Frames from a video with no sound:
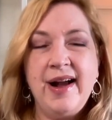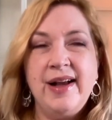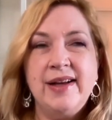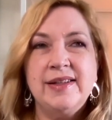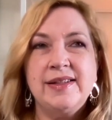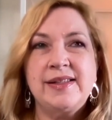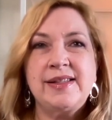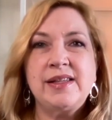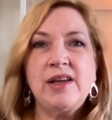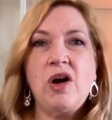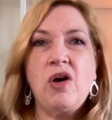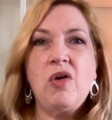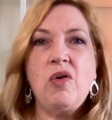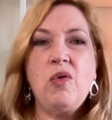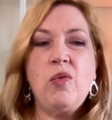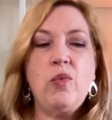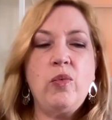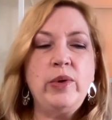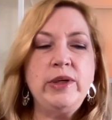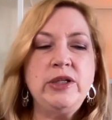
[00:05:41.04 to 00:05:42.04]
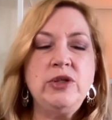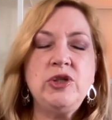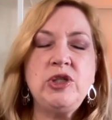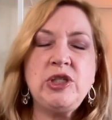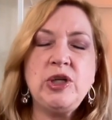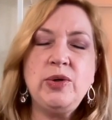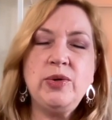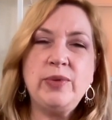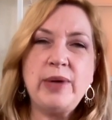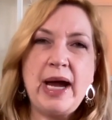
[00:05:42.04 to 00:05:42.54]
So when you
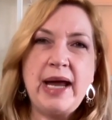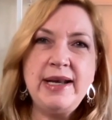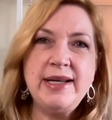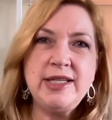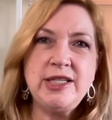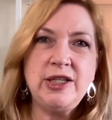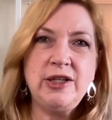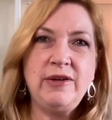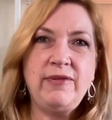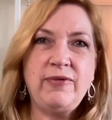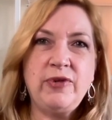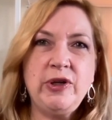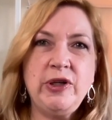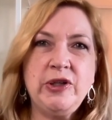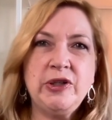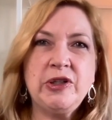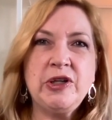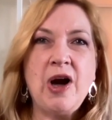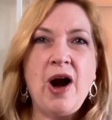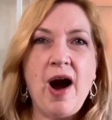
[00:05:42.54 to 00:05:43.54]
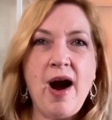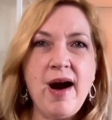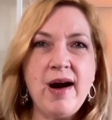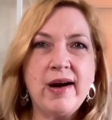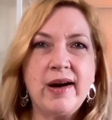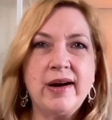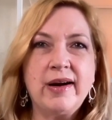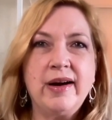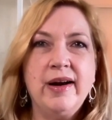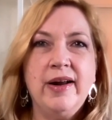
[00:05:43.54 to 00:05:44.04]
show gratitude for your
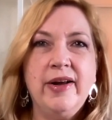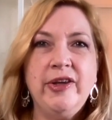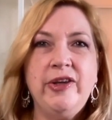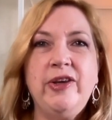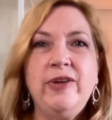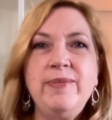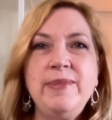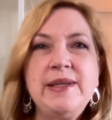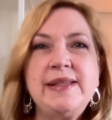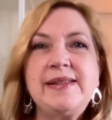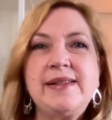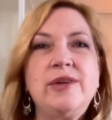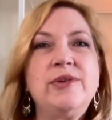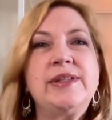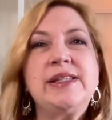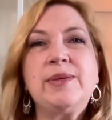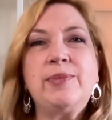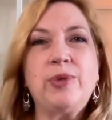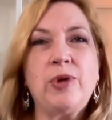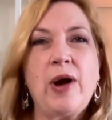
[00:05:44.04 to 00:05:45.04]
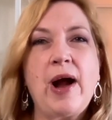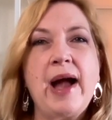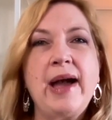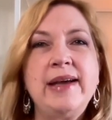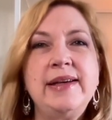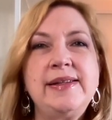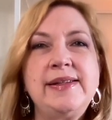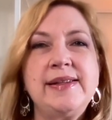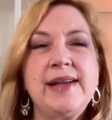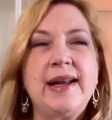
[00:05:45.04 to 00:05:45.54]
car, you'd be so
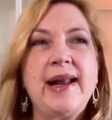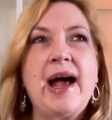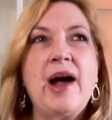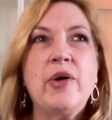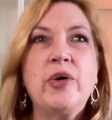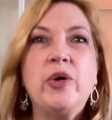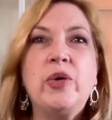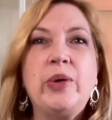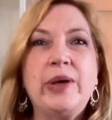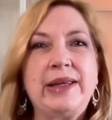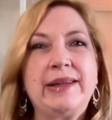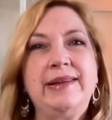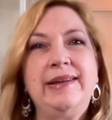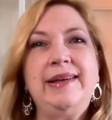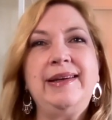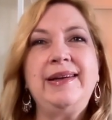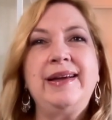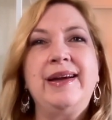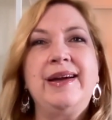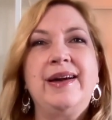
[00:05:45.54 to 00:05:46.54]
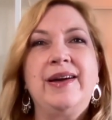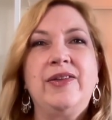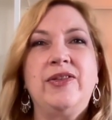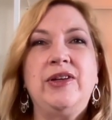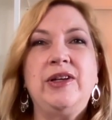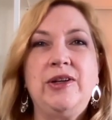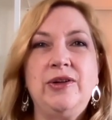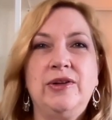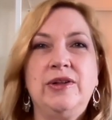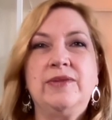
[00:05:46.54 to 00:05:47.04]
surprised at how quickly the
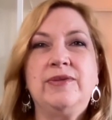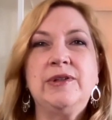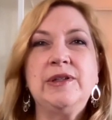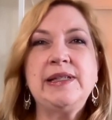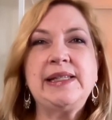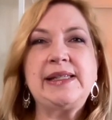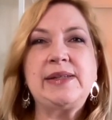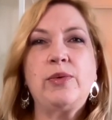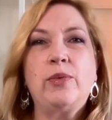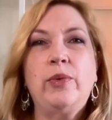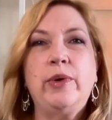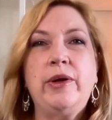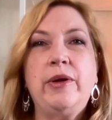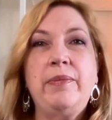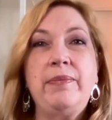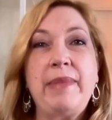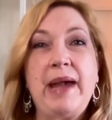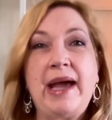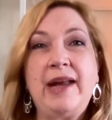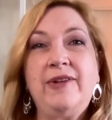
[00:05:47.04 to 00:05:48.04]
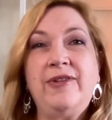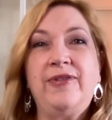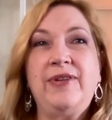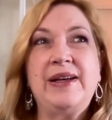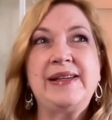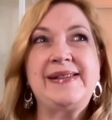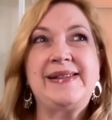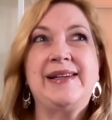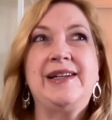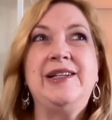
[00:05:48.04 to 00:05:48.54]
universe will
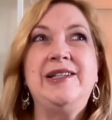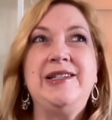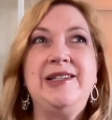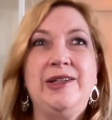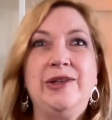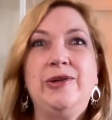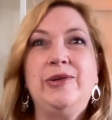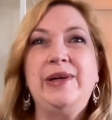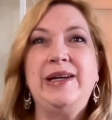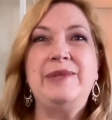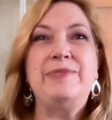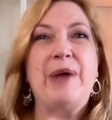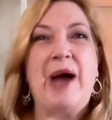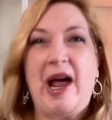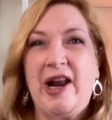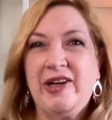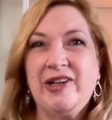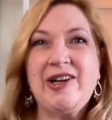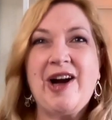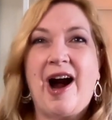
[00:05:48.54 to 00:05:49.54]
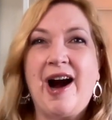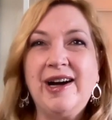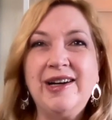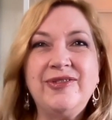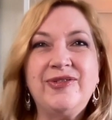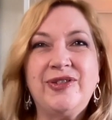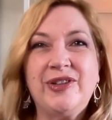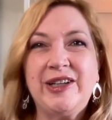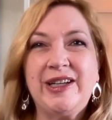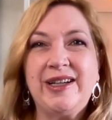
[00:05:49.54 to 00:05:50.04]
manifest a new and better car
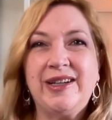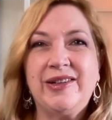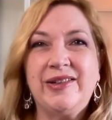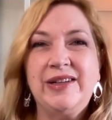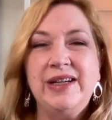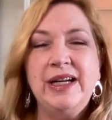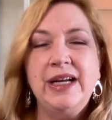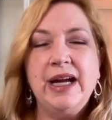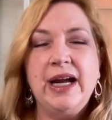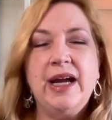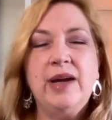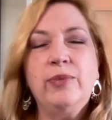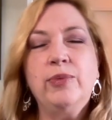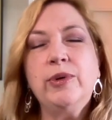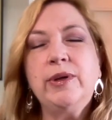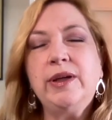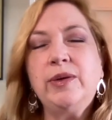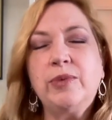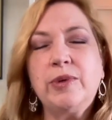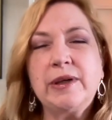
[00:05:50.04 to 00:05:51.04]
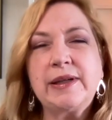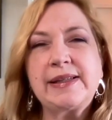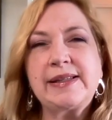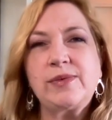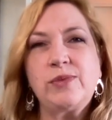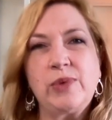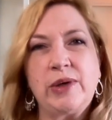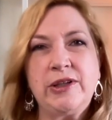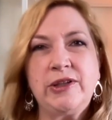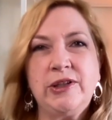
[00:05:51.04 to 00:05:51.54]
for you. It really works
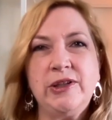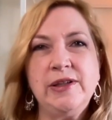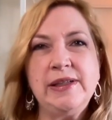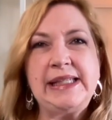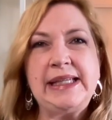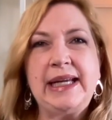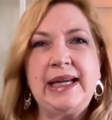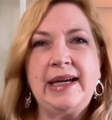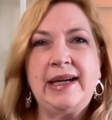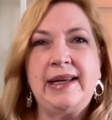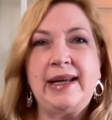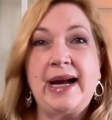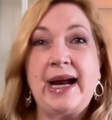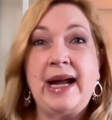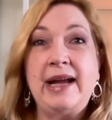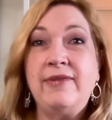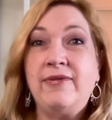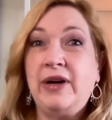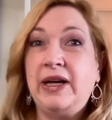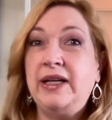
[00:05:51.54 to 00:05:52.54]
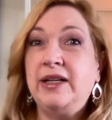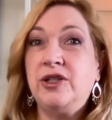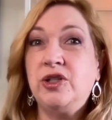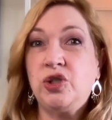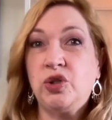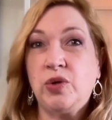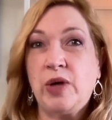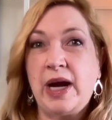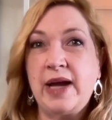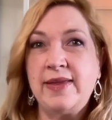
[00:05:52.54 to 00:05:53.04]
wonders, and I invite you to
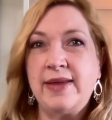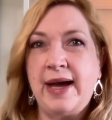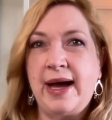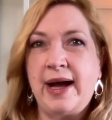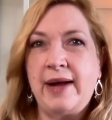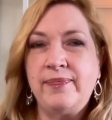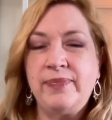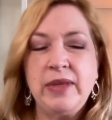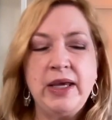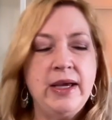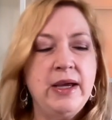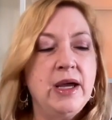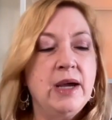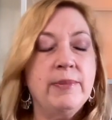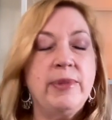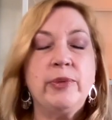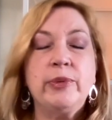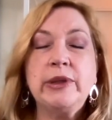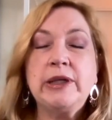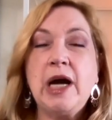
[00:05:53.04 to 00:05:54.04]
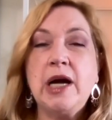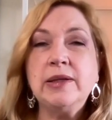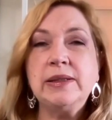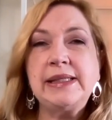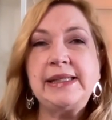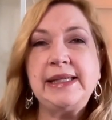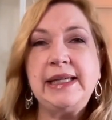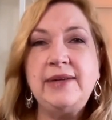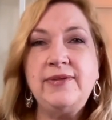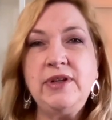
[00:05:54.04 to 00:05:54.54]
try that. But
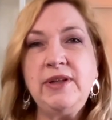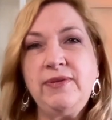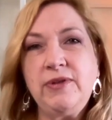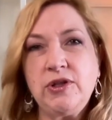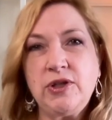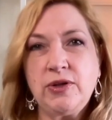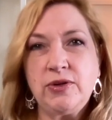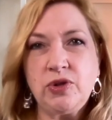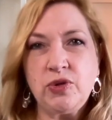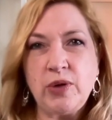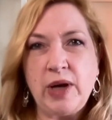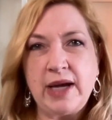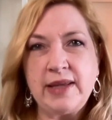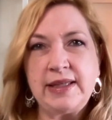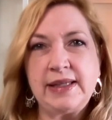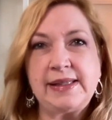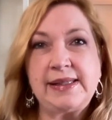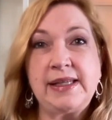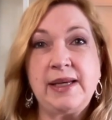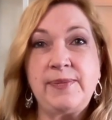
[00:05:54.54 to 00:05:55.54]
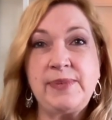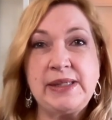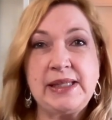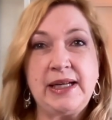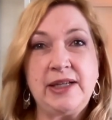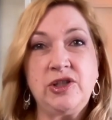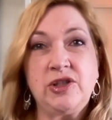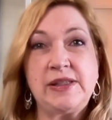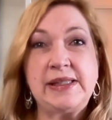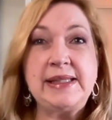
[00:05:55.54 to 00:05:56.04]
regardless, even if you don't try these tips that
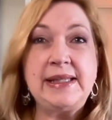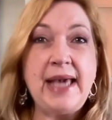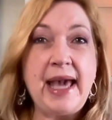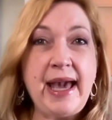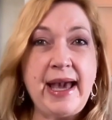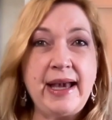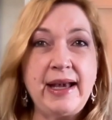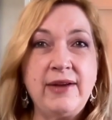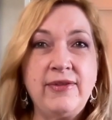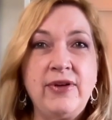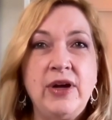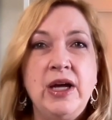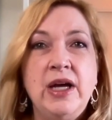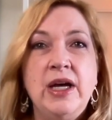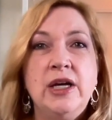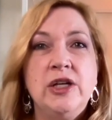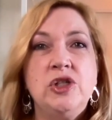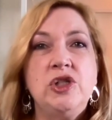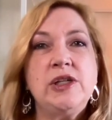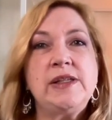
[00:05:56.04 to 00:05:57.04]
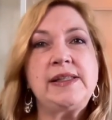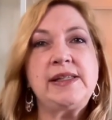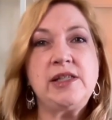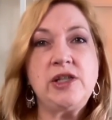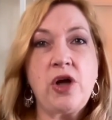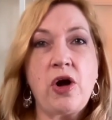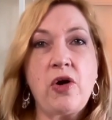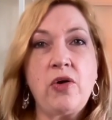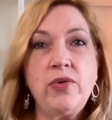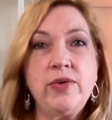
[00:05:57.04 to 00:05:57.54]
I just gave, just
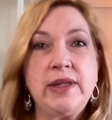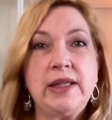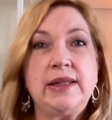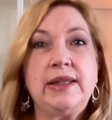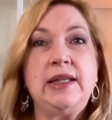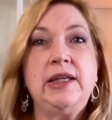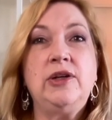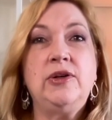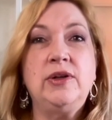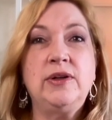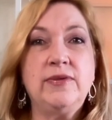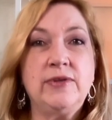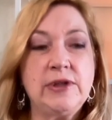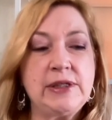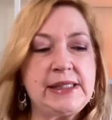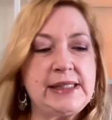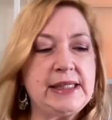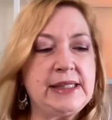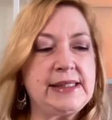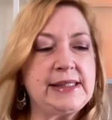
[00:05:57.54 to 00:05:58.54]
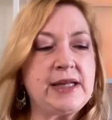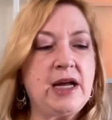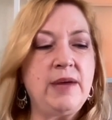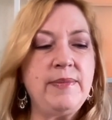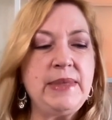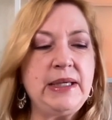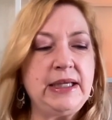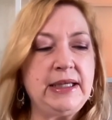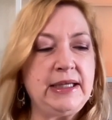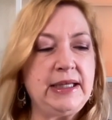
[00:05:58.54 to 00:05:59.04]
know that the universe is
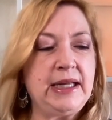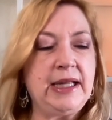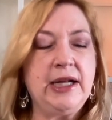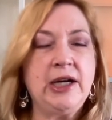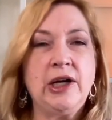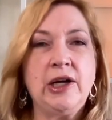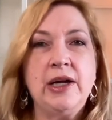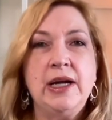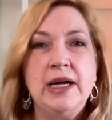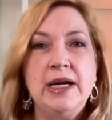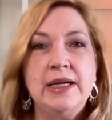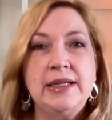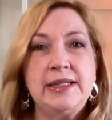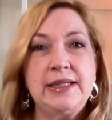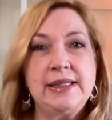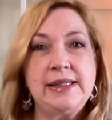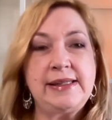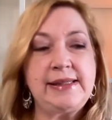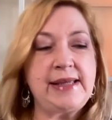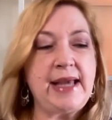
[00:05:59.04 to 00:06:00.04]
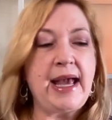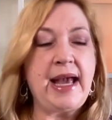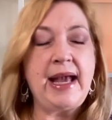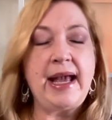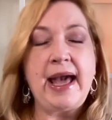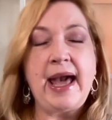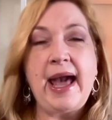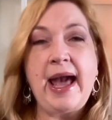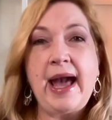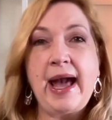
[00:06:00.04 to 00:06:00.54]
coming in here to say,
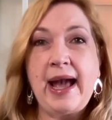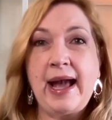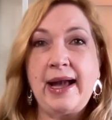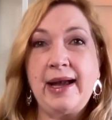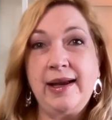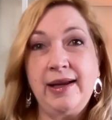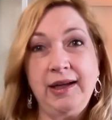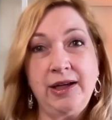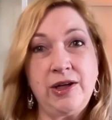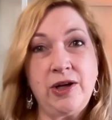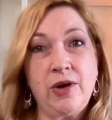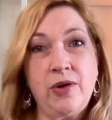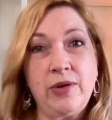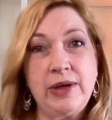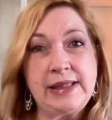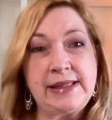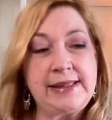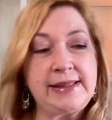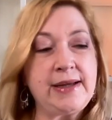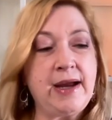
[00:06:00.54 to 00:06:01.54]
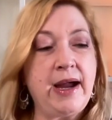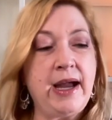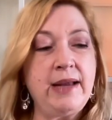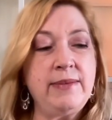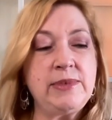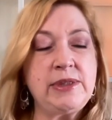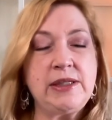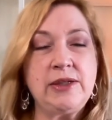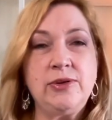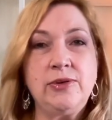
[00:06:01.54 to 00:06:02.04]
hey, you know, it's time
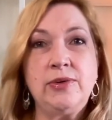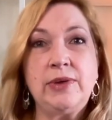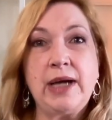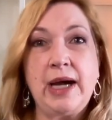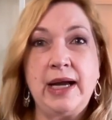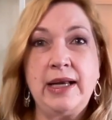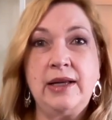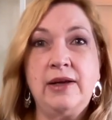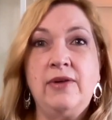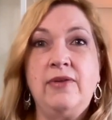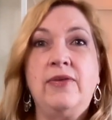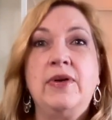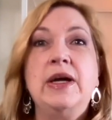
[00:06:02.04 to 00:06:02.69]
to kind of